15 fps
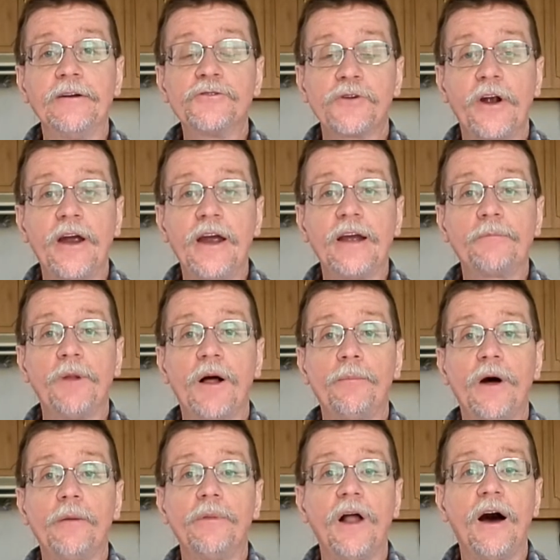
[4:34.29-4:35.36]
drink, blah,
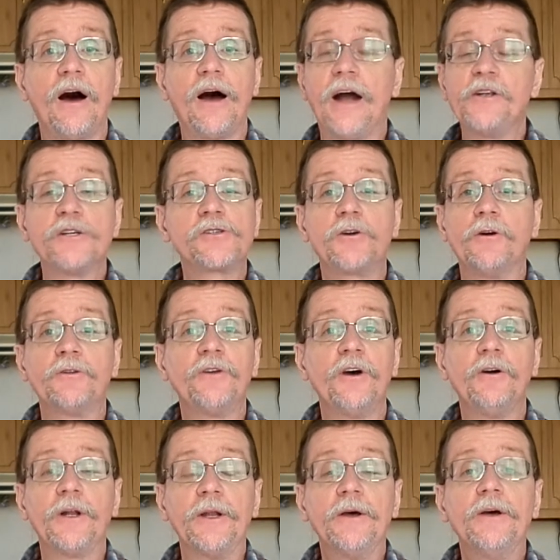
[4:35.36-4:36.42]
blah, blah. I just couldn't do
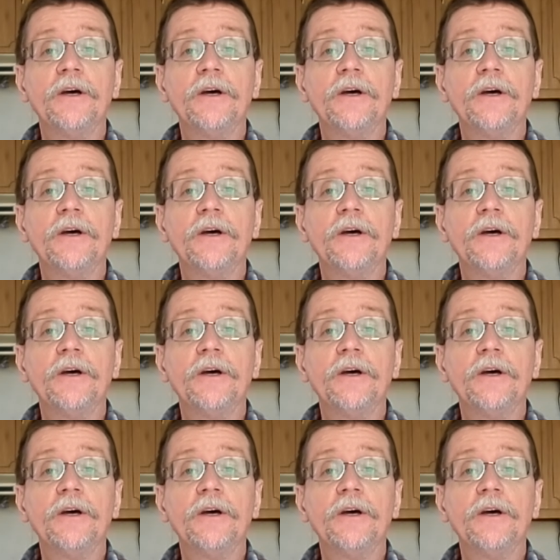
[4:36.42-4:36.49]
it.